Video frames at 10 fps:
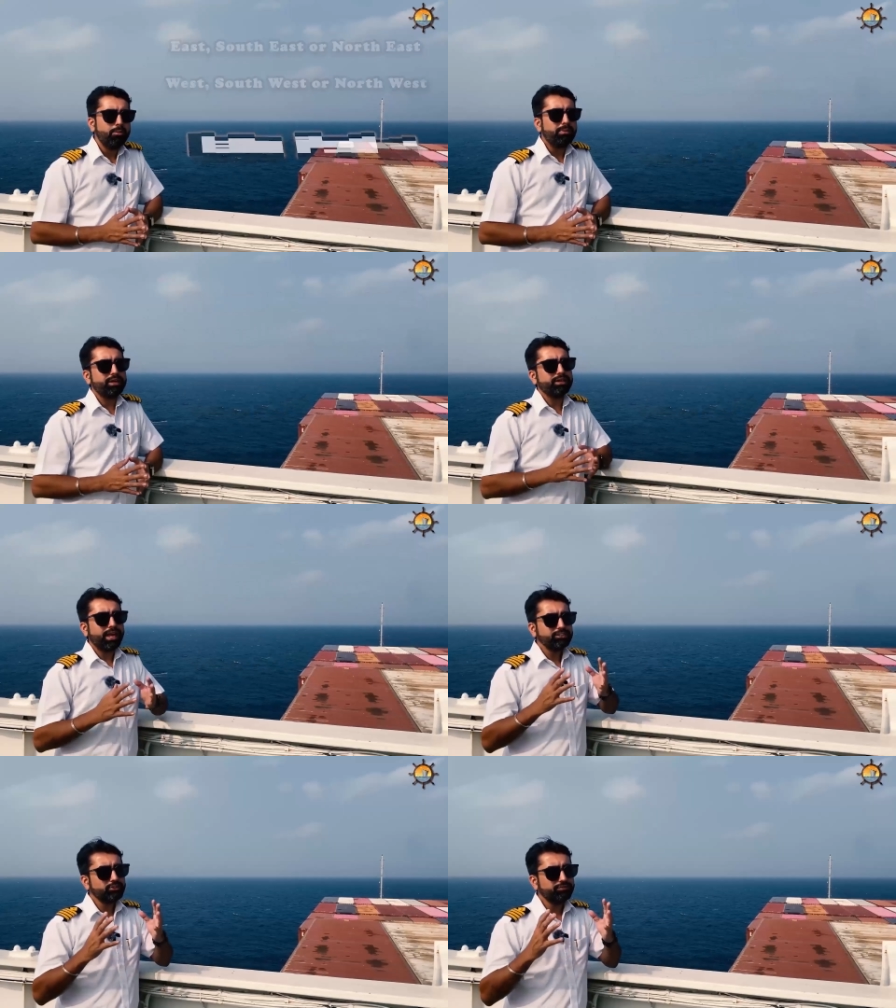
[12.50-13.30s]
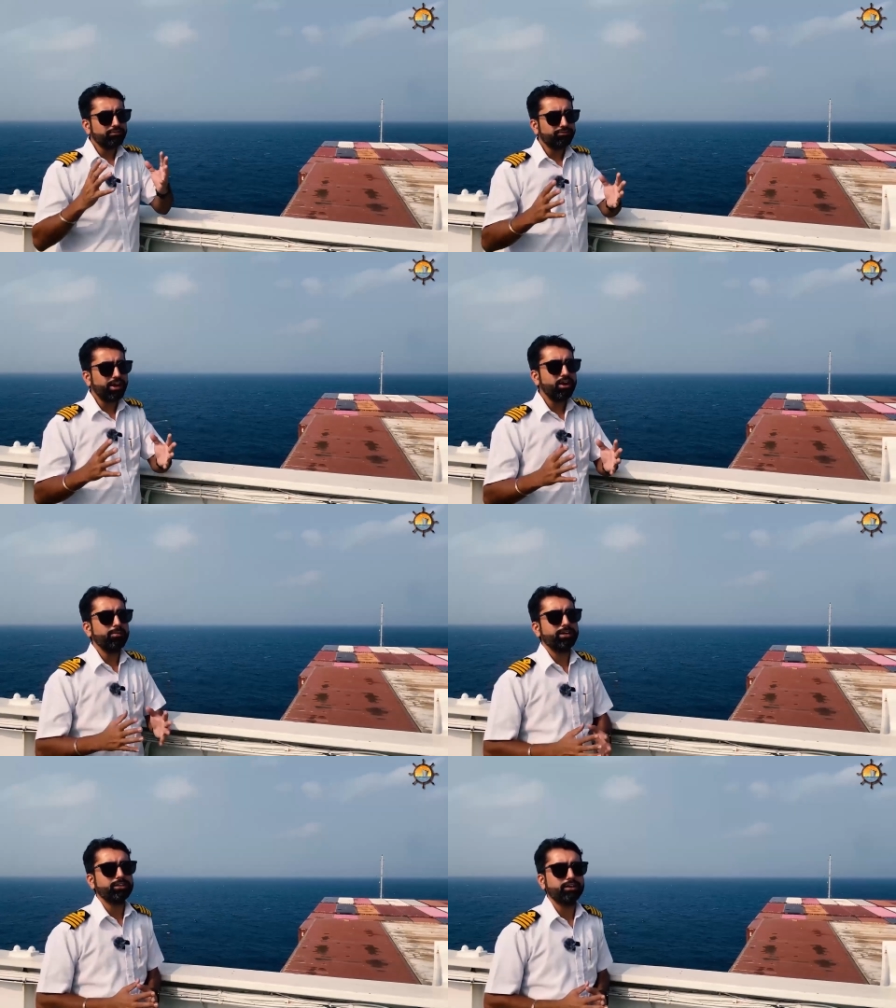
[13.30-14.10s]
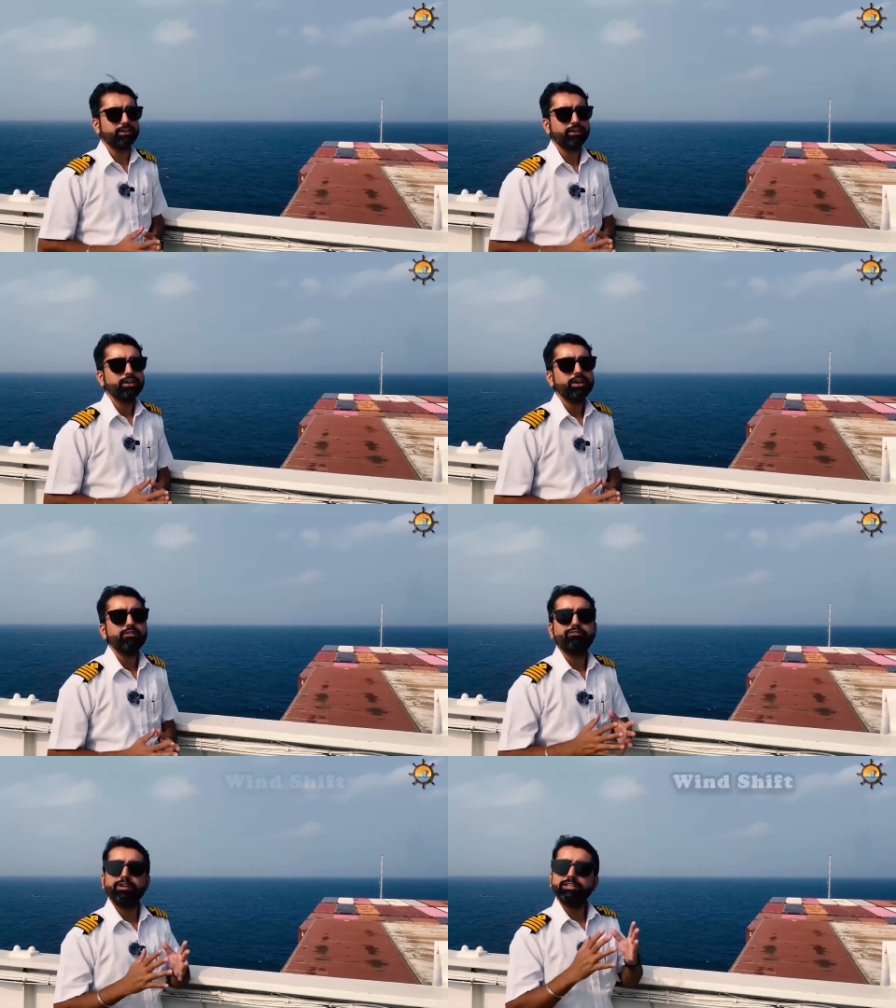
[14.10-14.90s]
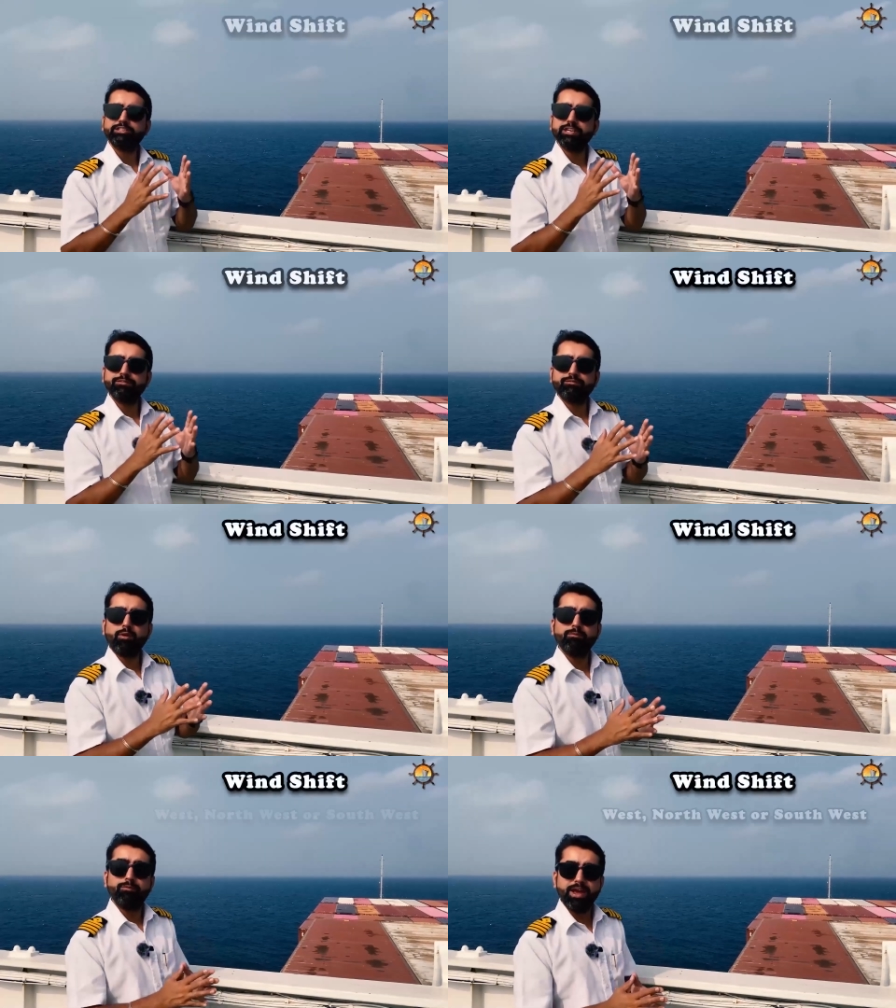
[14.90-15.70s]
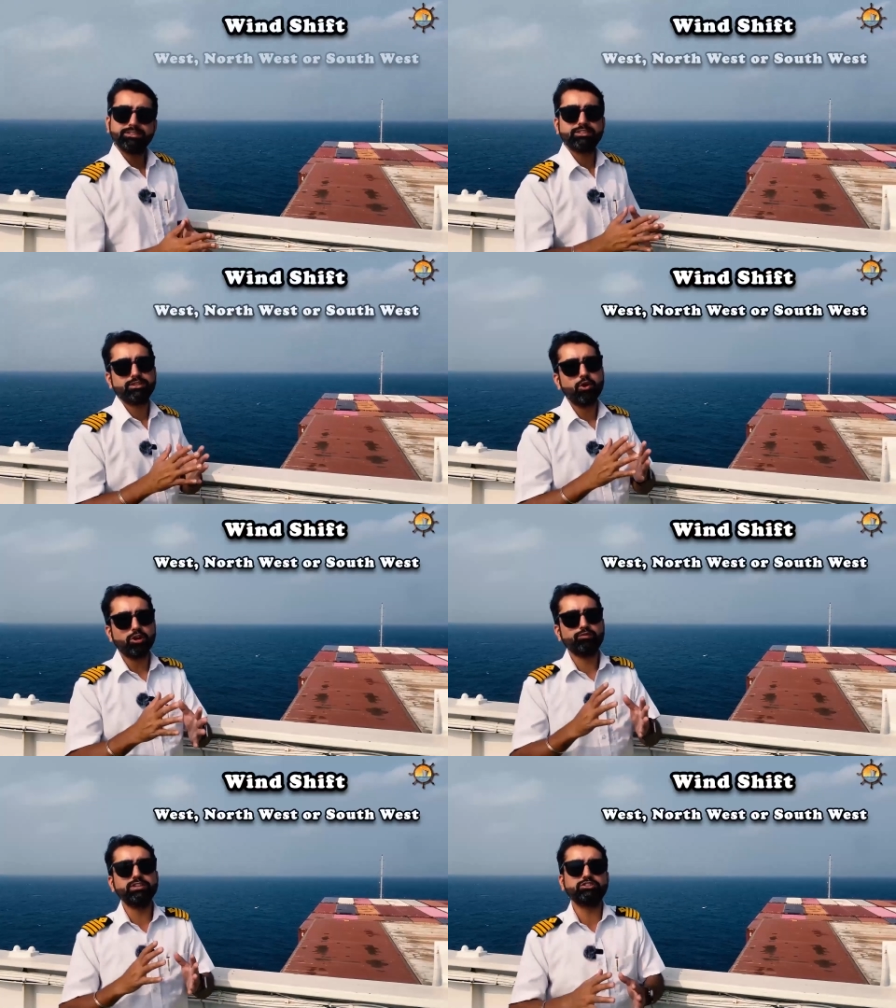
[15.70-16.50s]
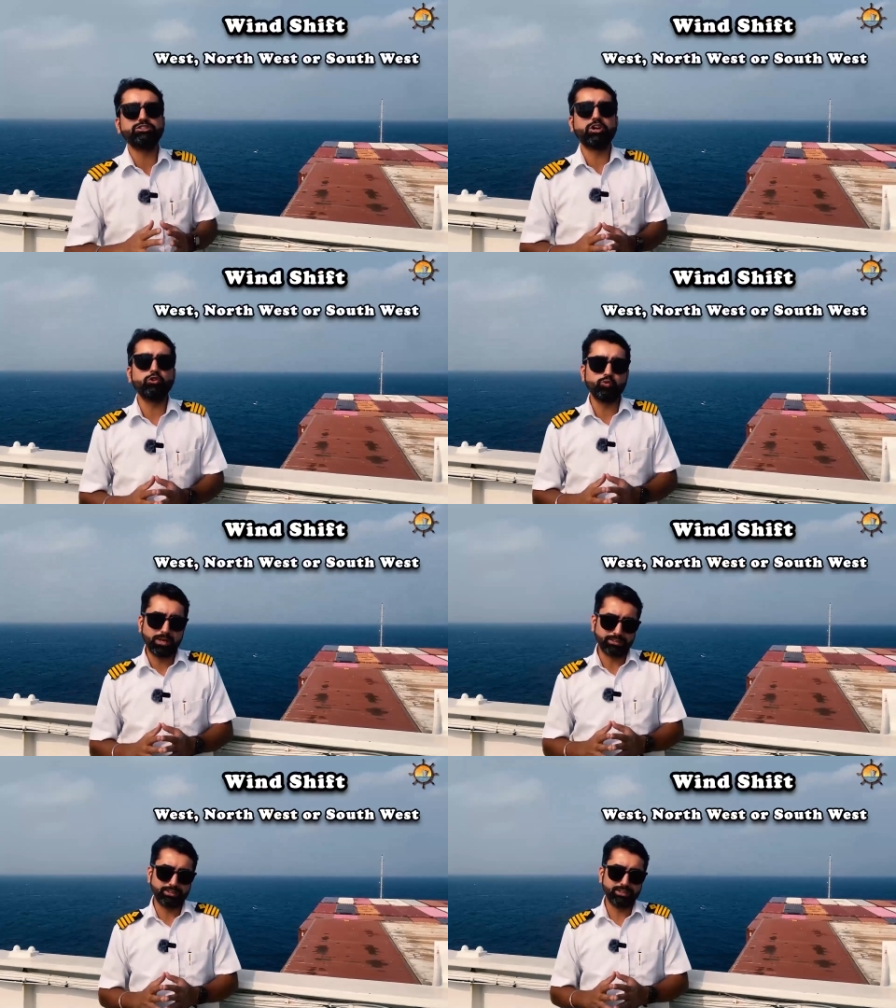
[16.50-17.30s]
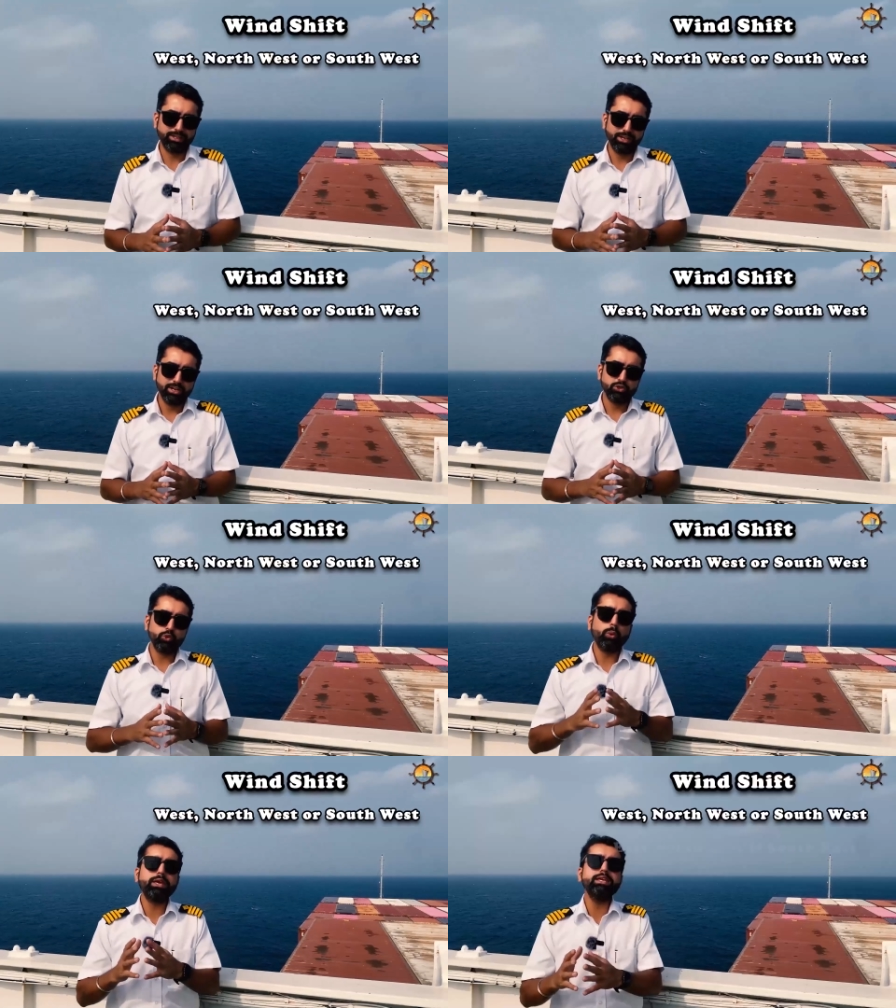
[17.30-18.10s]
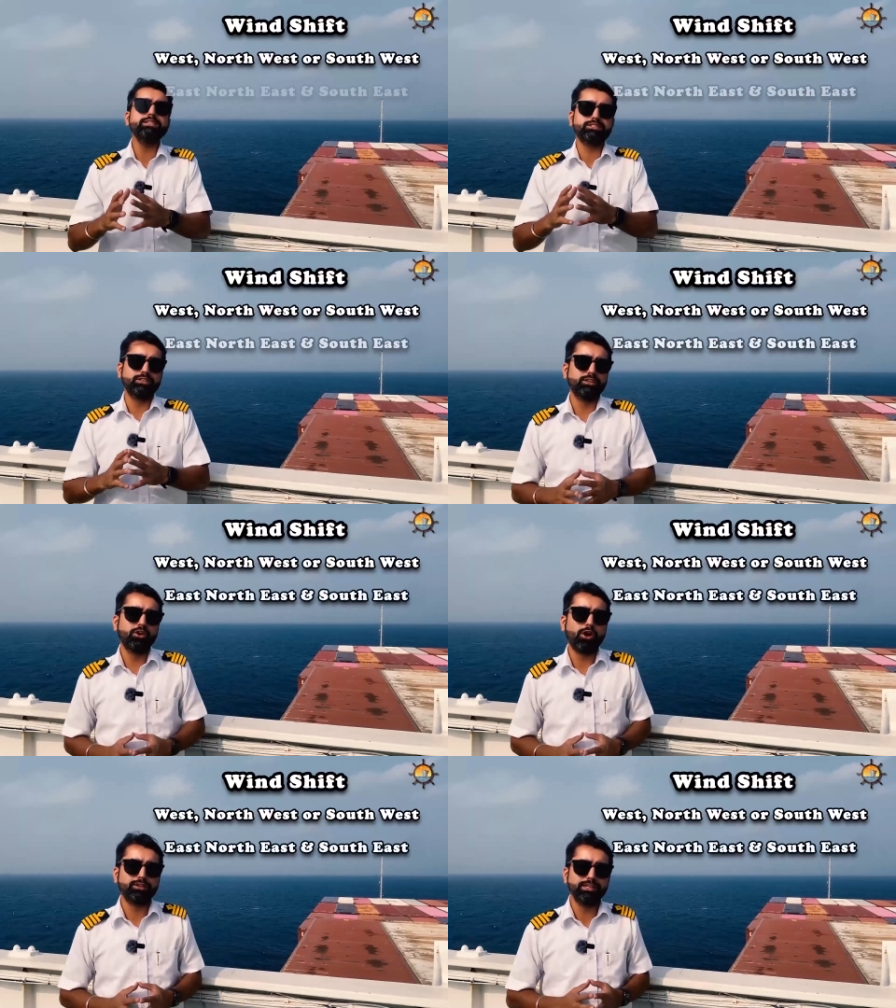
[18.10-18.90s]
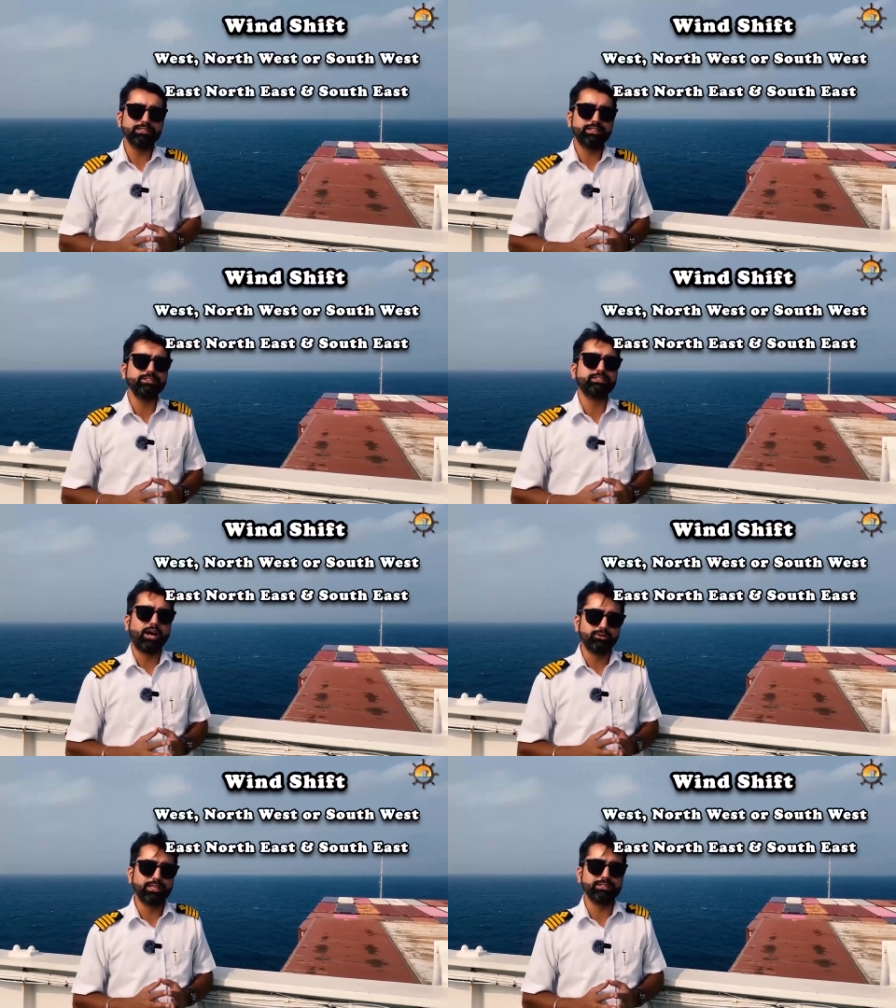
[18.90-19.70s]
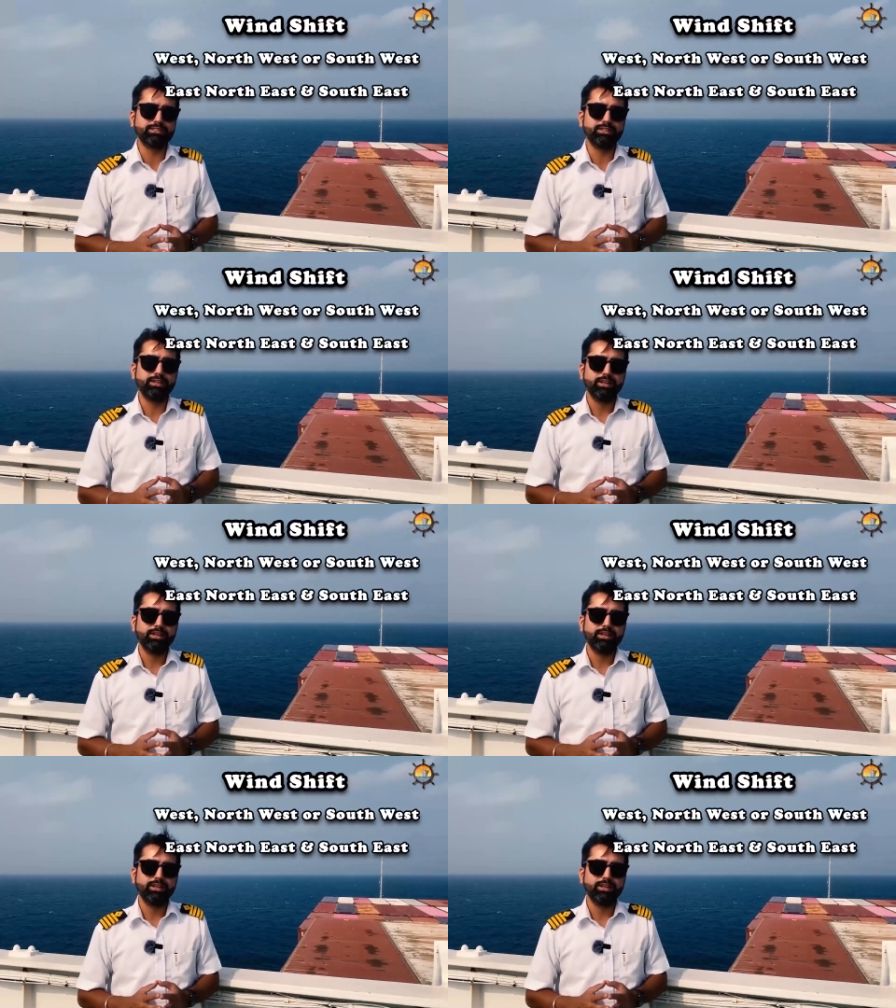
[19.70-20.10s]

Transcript: But in case of a fair weather, if winds shift from west, northwest or southwest to east, northeast and southeast,